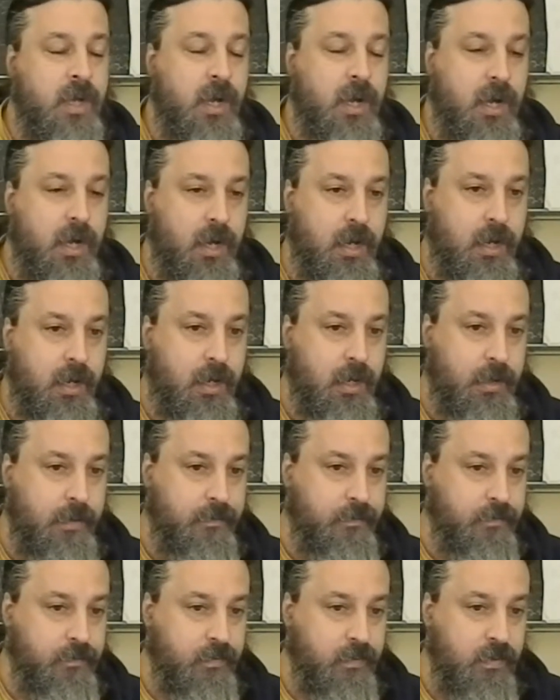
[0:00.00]

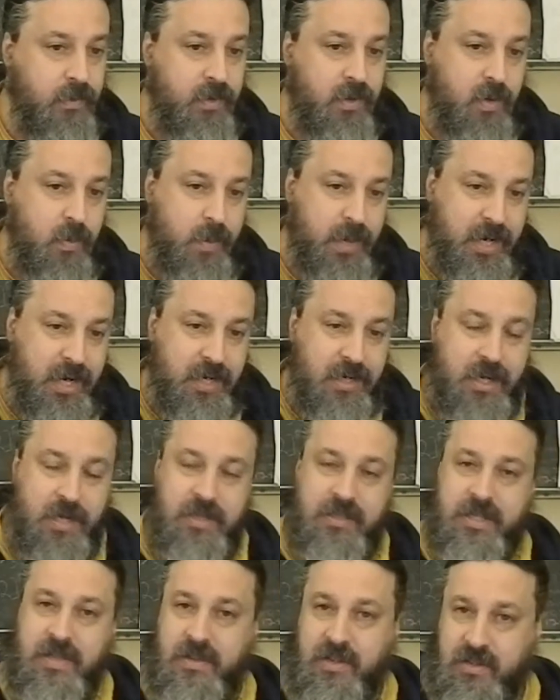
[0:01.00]
you begin to
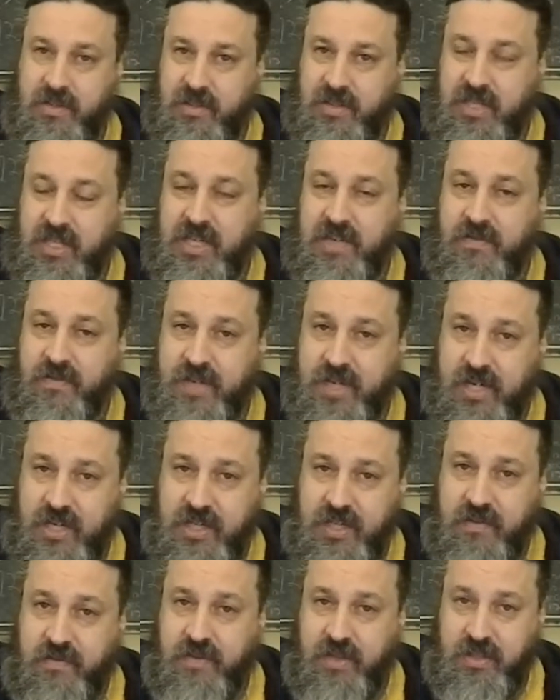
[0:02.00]
understand there's a significant
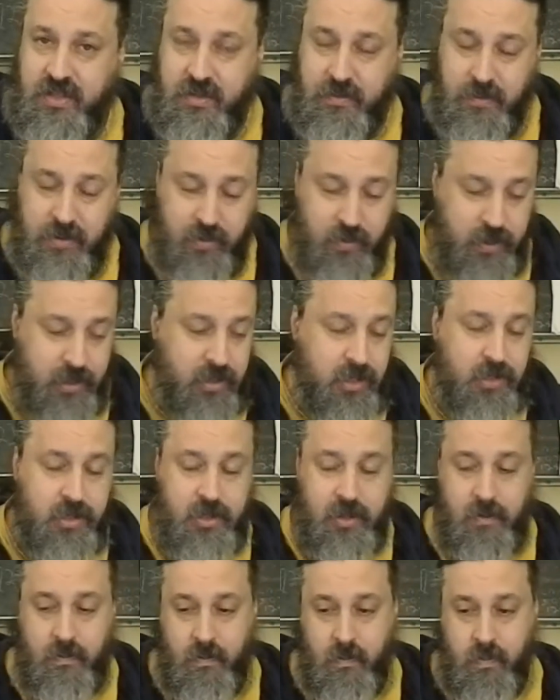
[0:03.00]
difference between the two.